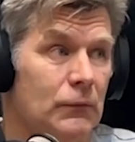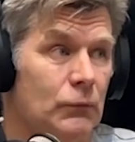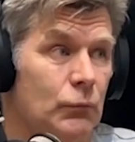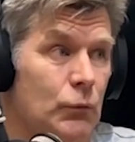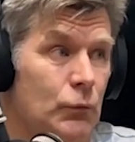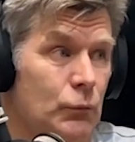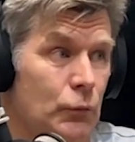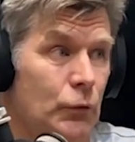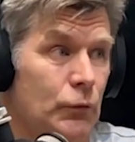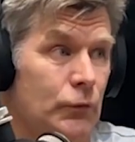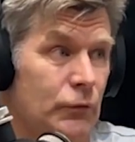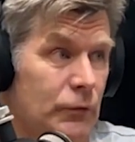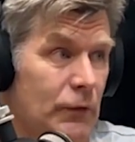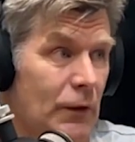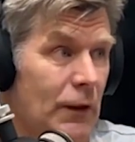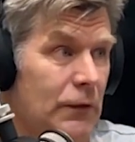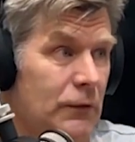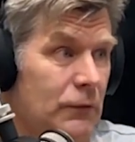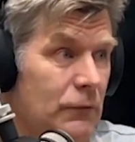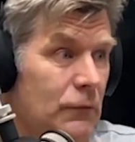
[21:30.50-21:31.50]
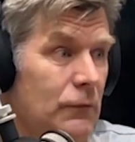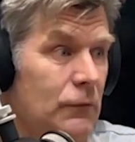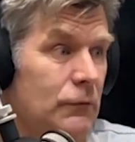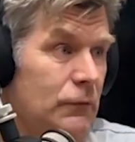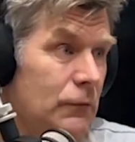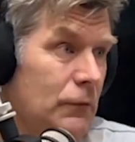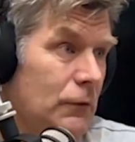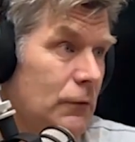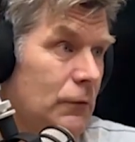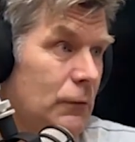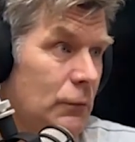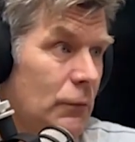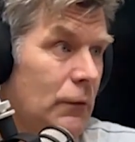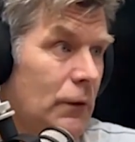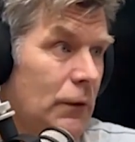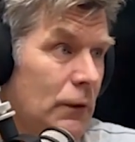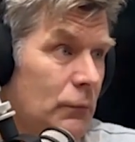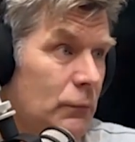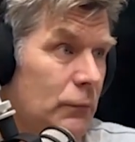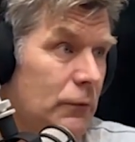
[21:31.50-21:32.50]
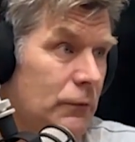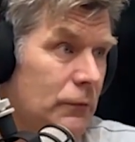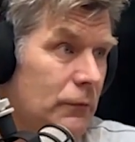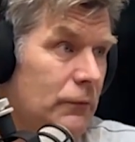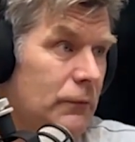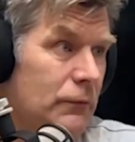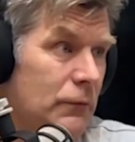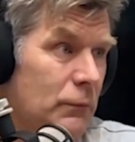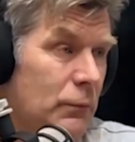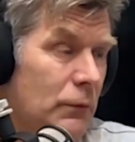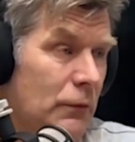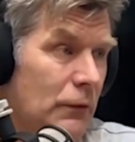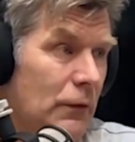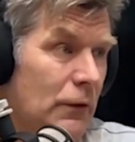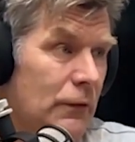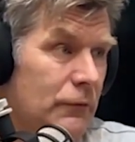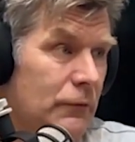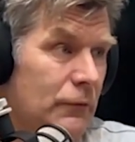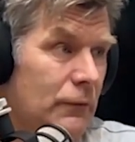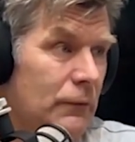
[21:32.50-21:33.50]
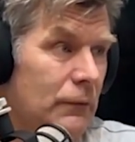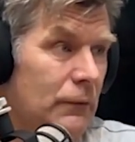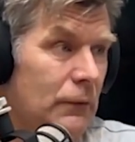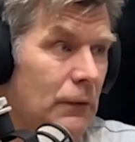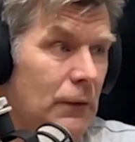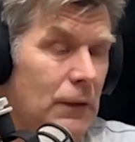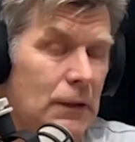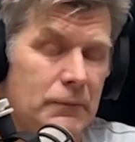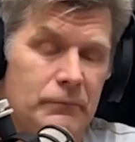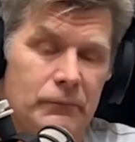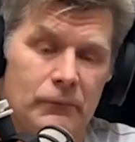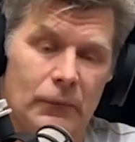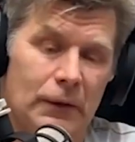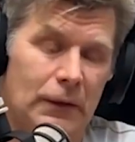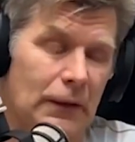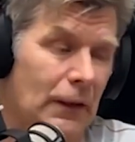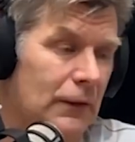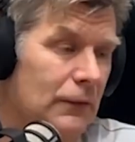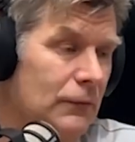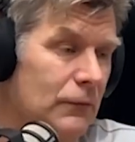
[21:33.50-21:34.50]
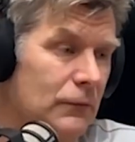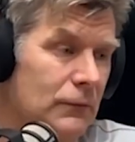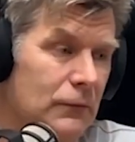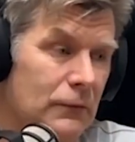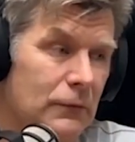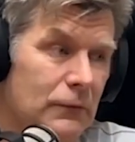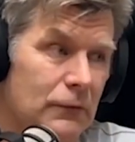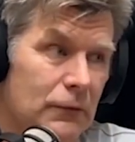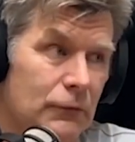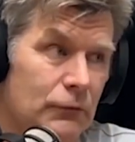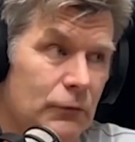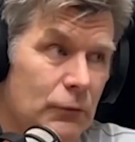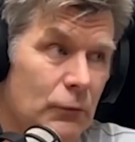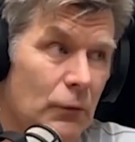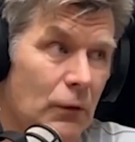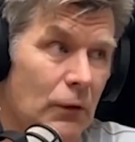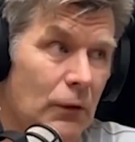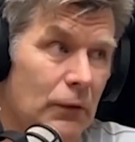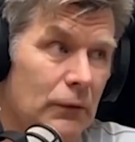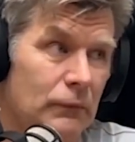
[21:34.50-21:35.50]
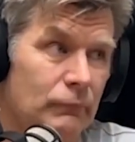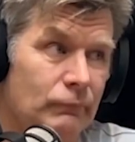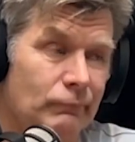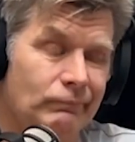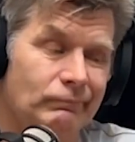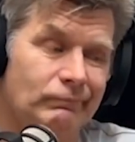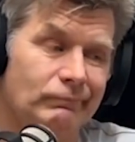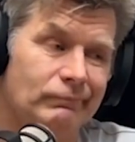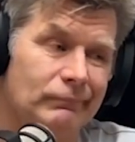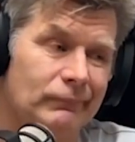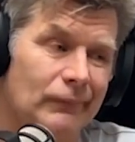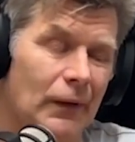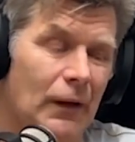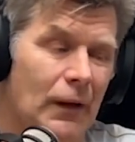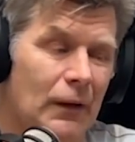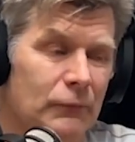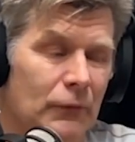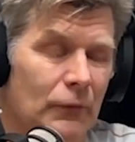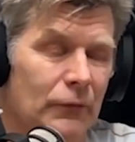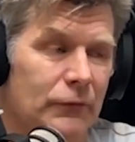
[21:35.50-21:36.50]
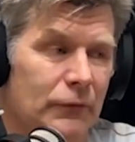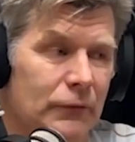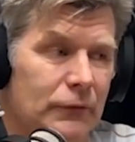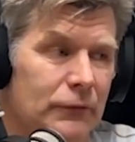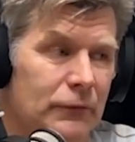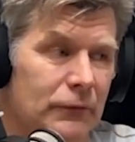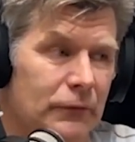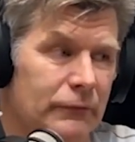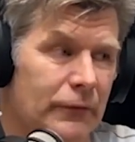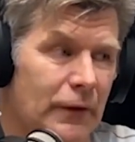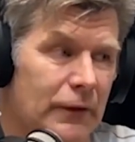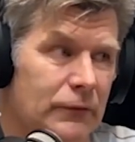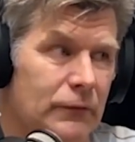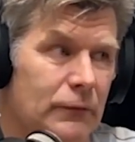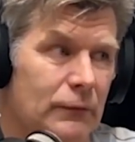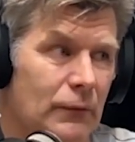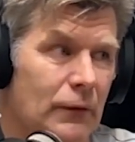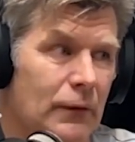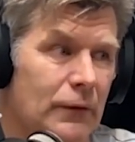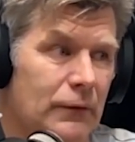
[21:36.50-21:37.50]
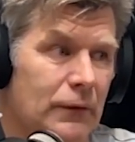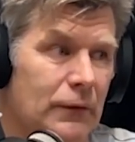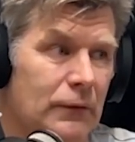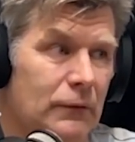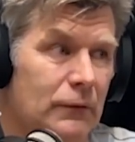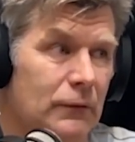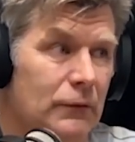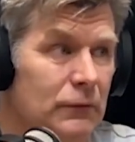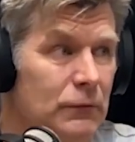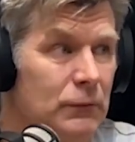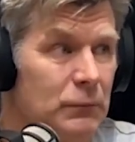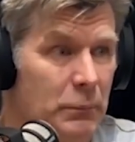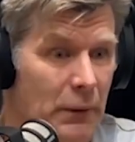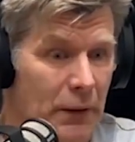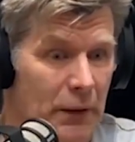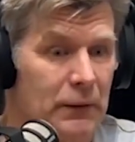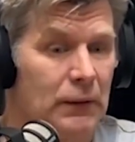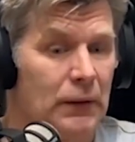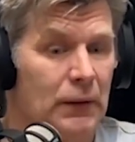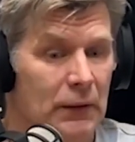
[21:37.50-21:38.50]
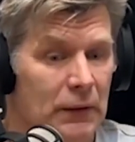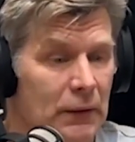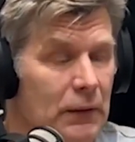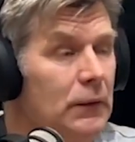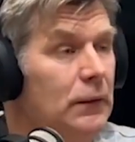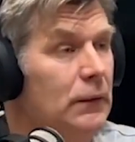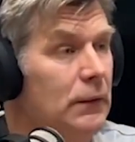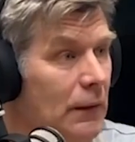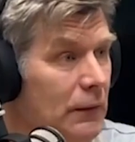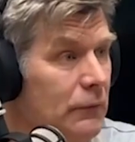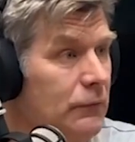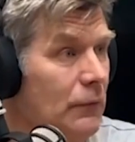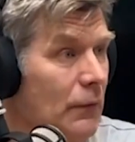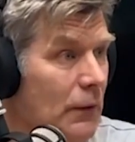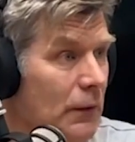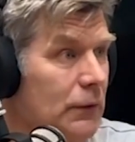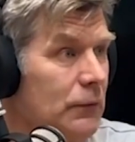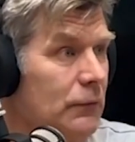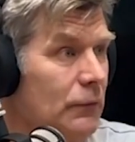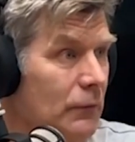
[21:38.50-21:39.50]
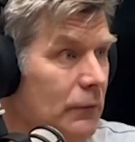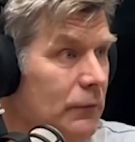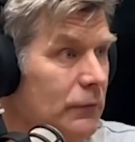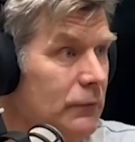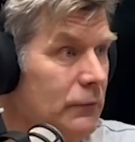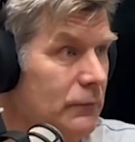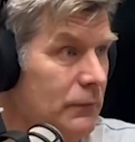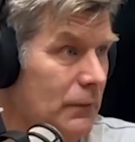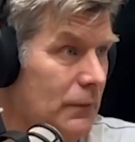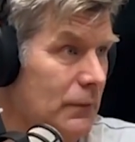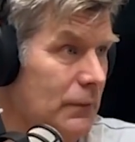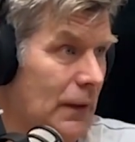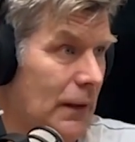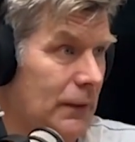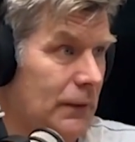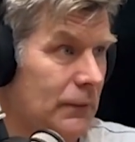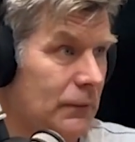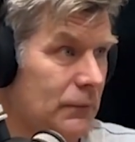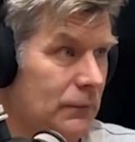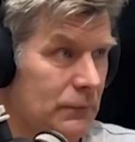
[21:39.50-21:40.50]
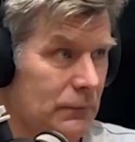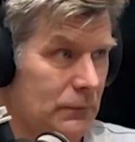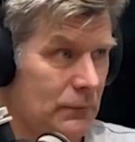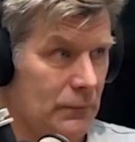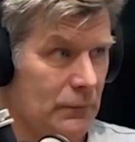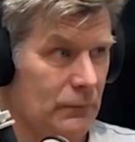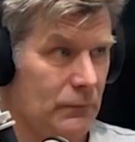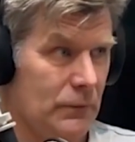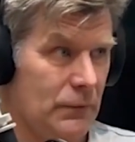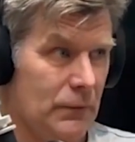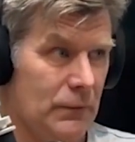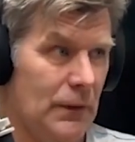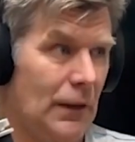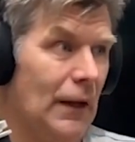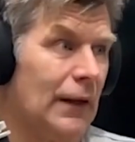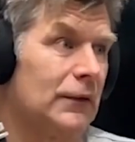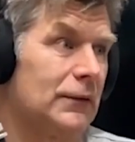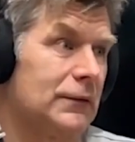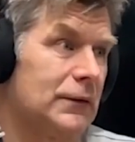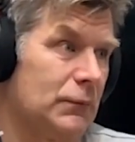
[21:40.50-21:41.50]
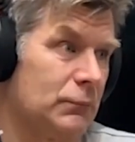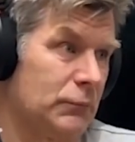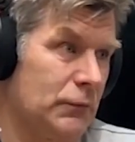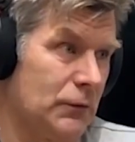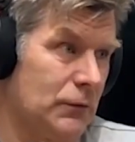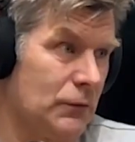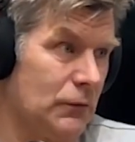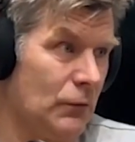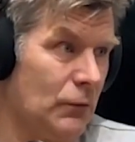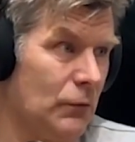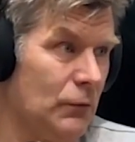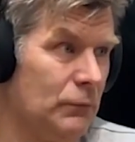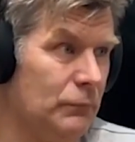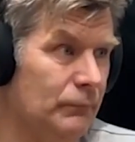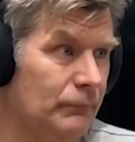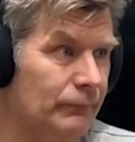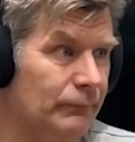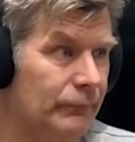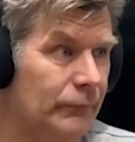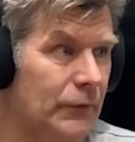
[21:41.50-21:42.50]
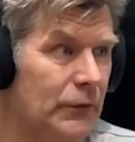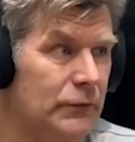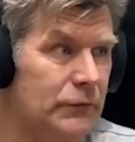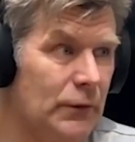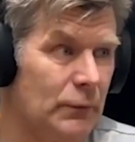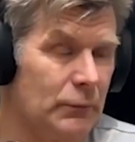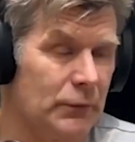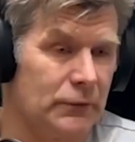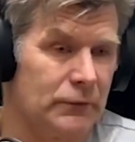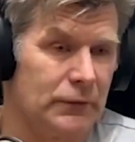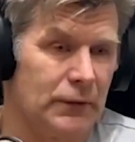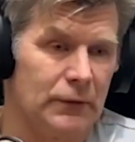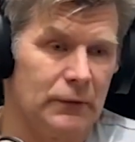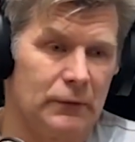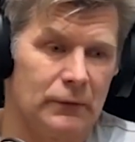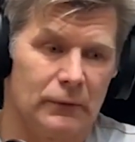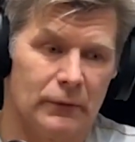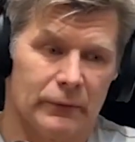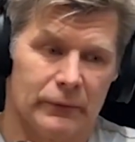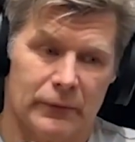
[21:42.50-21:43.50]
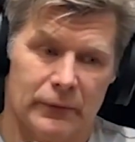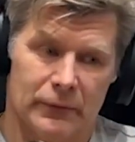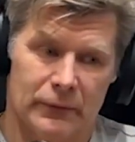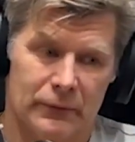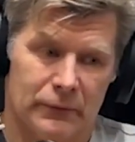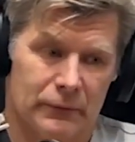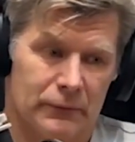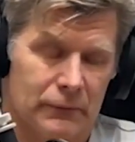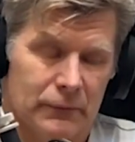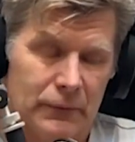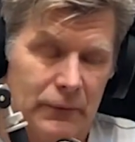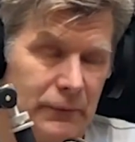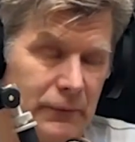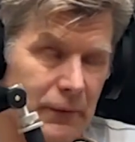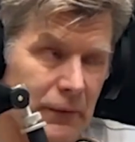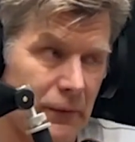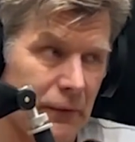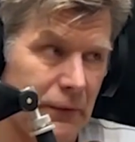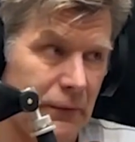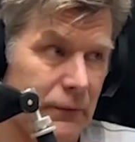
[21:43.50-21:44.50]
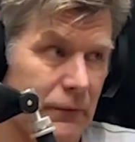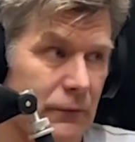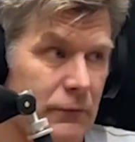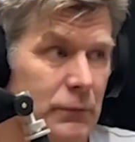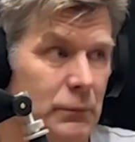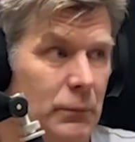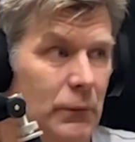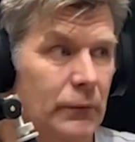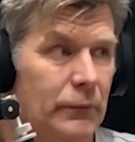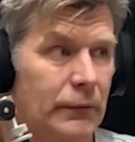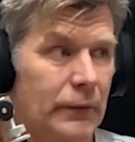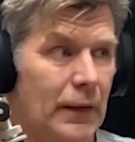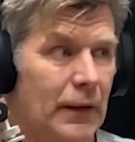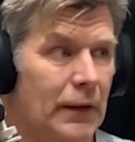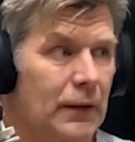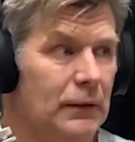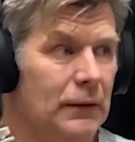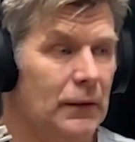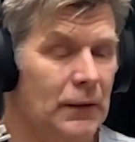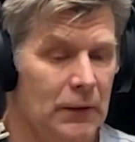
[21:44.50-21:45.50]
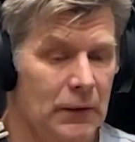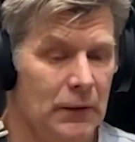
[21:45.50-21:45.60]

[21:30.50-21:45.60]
would say to you, surgery will help reduce the progression. We can do surgery if you want. I'm not so sure if that's the right thing to do, but yes, I acknowledge that is sort of the accepted norm to some extent, not that there's anything to support that.